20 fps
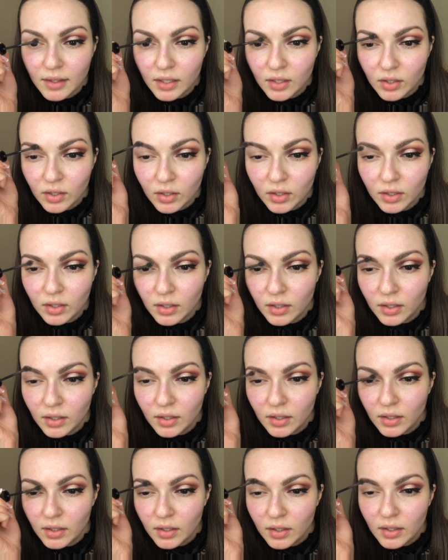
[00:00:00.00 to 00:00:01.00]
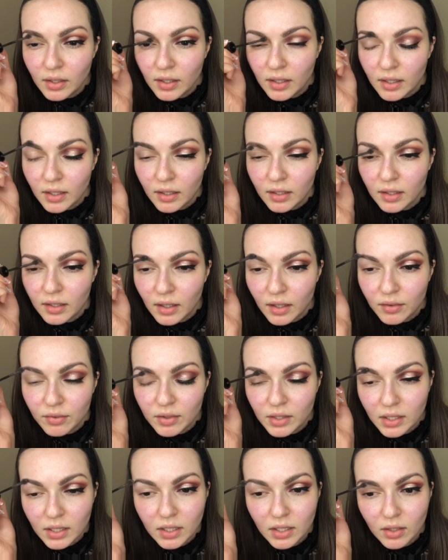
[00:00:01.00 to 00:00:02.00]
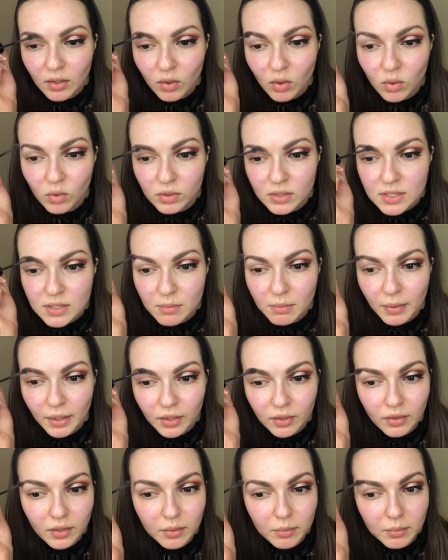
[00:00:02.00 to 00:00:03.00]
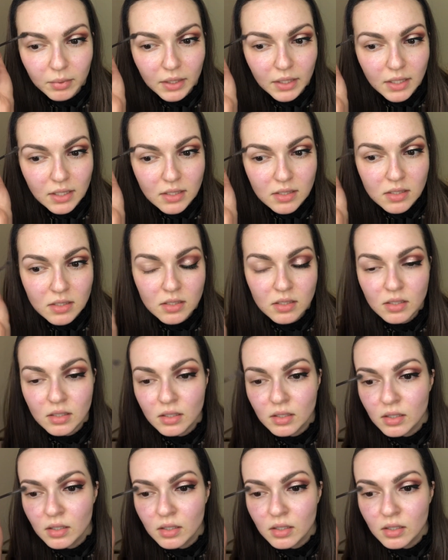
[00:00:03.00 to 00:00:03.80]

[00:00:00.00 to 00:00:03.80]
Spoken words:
thicker, and I feel like it holds it better in place,